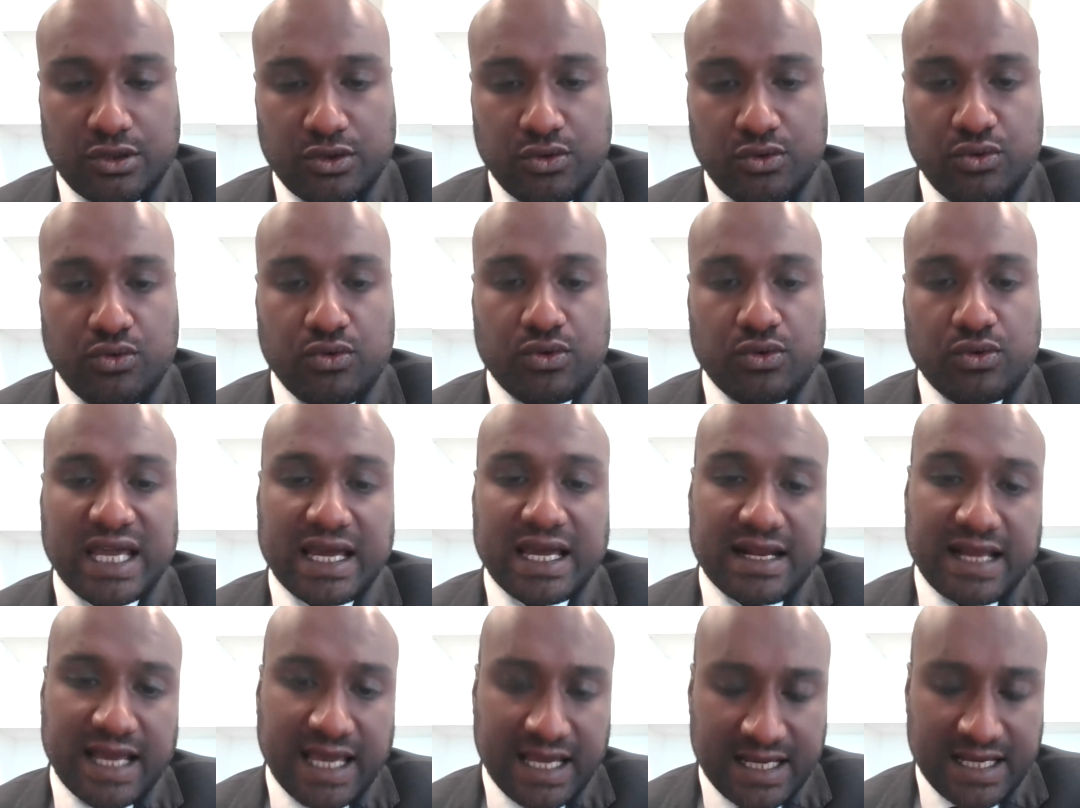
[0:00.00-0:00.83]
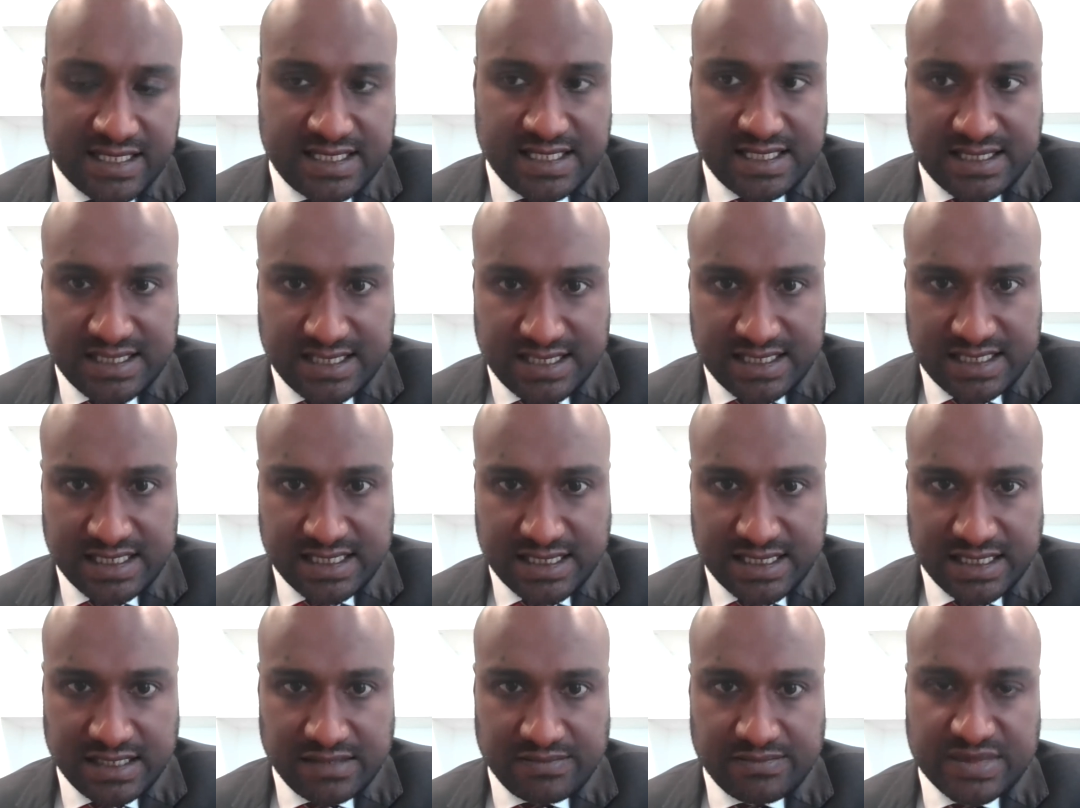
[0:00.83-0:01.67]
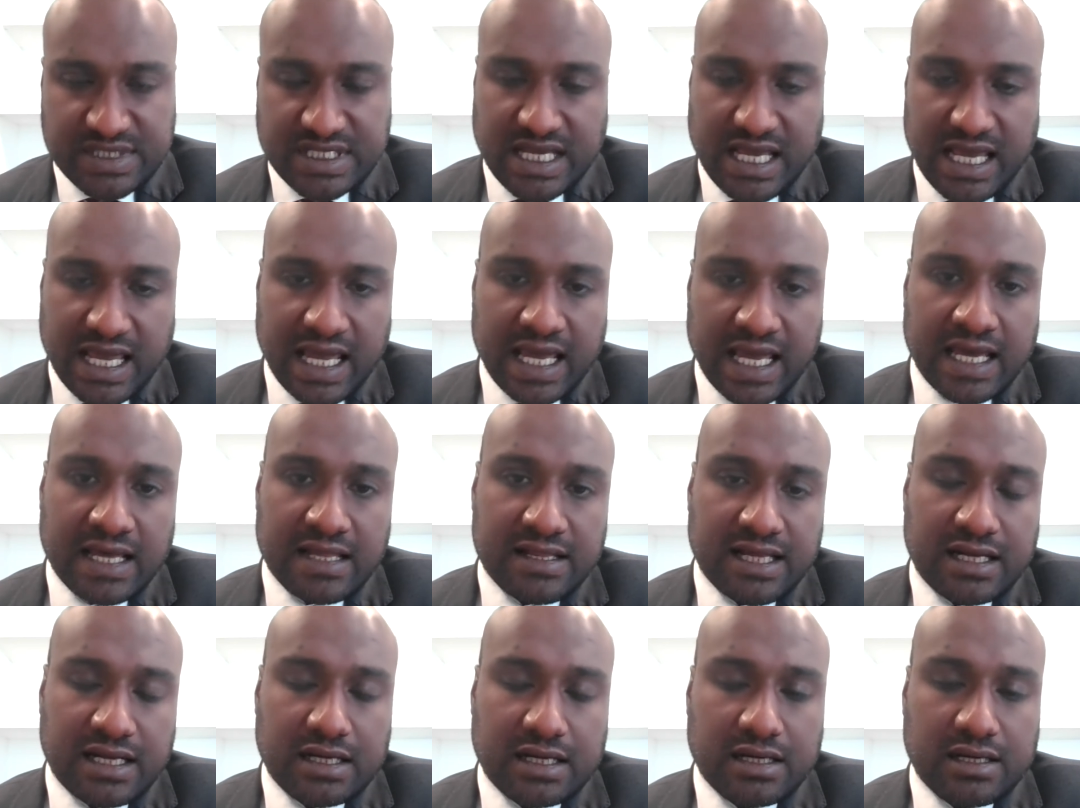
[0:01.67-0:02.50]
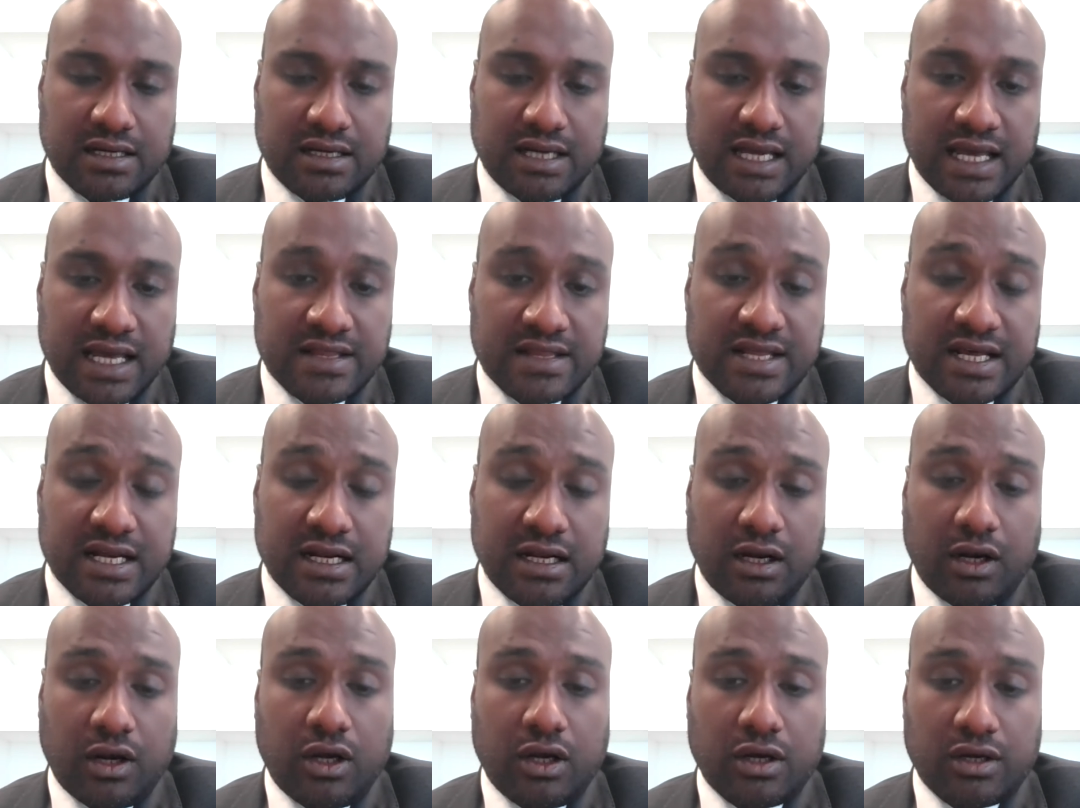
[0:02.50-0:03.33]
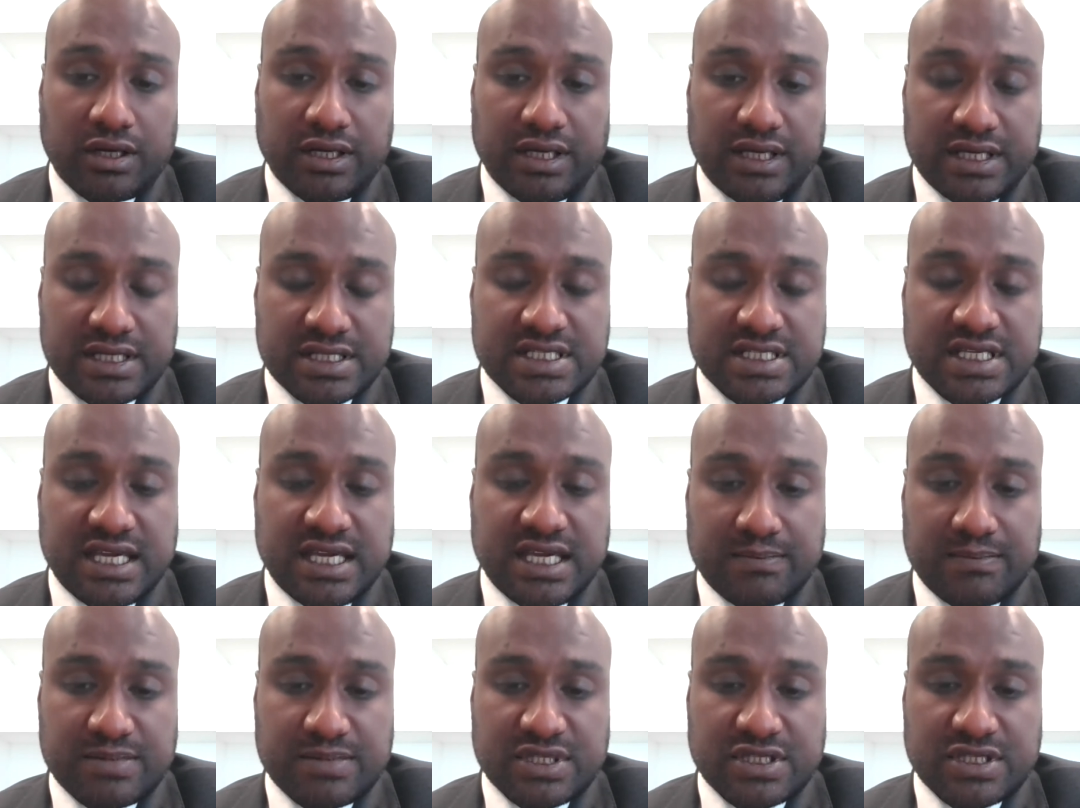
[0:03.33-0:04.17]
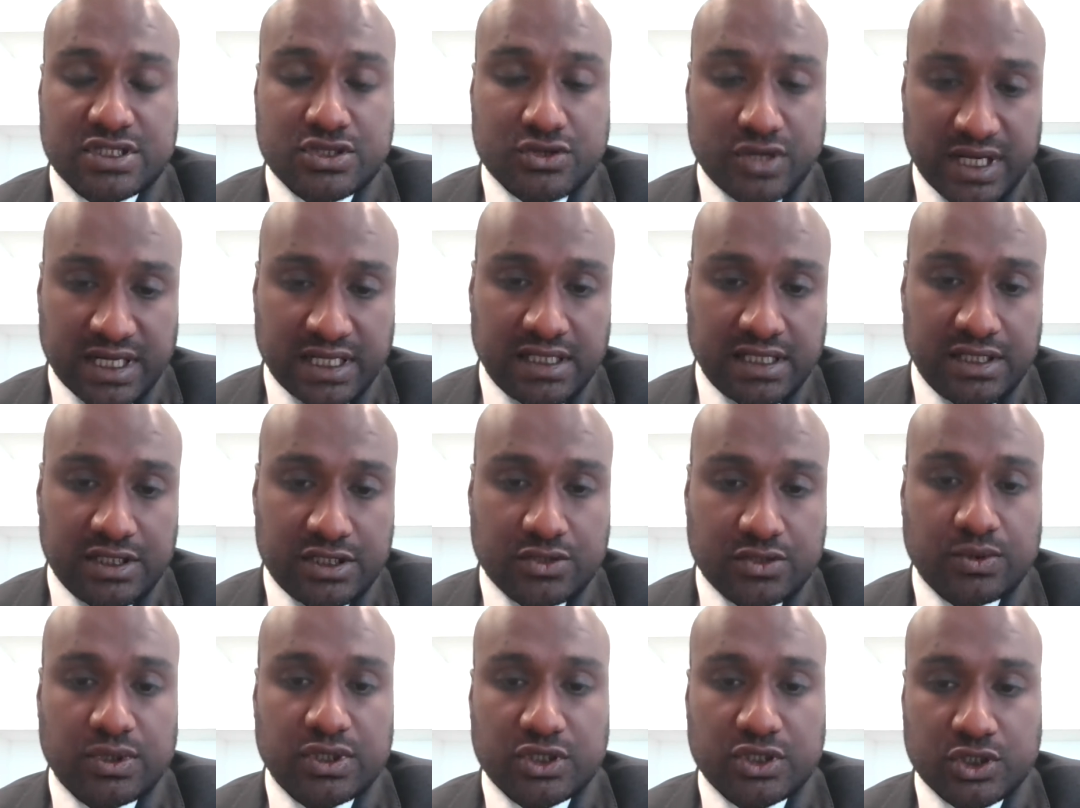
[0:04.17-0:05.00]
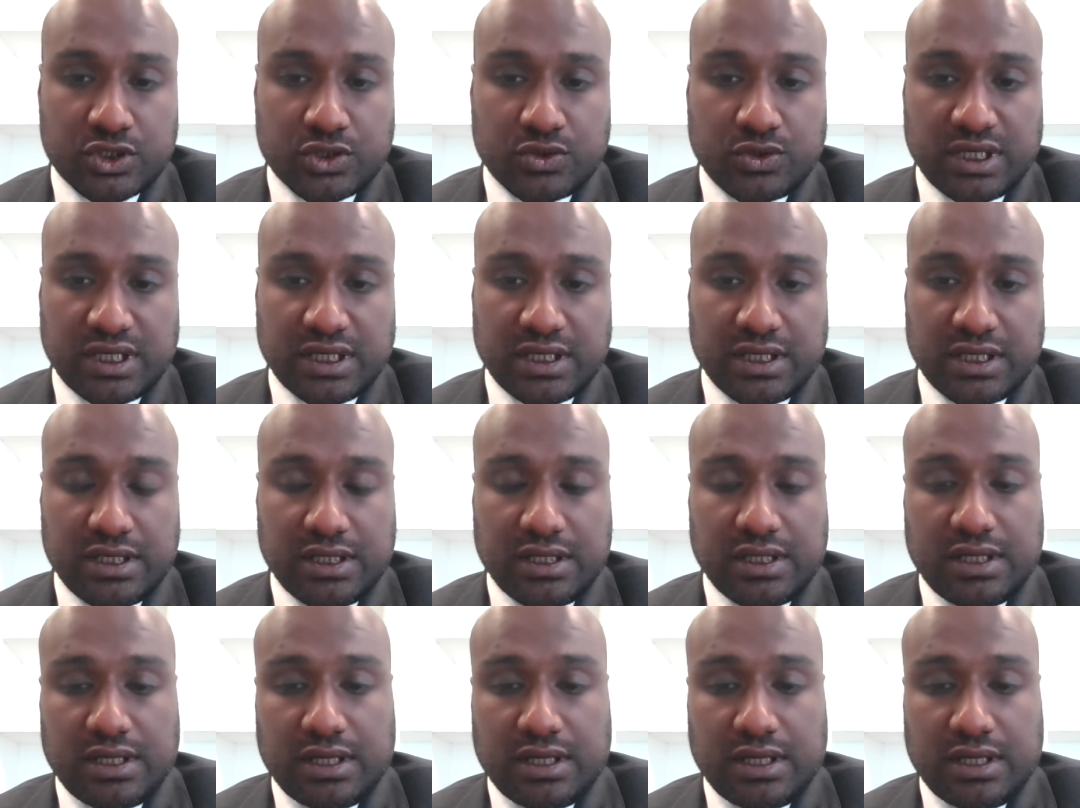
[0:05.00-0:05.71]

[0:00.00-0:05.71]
who can access the systems, and that a log is kept strictly to ensure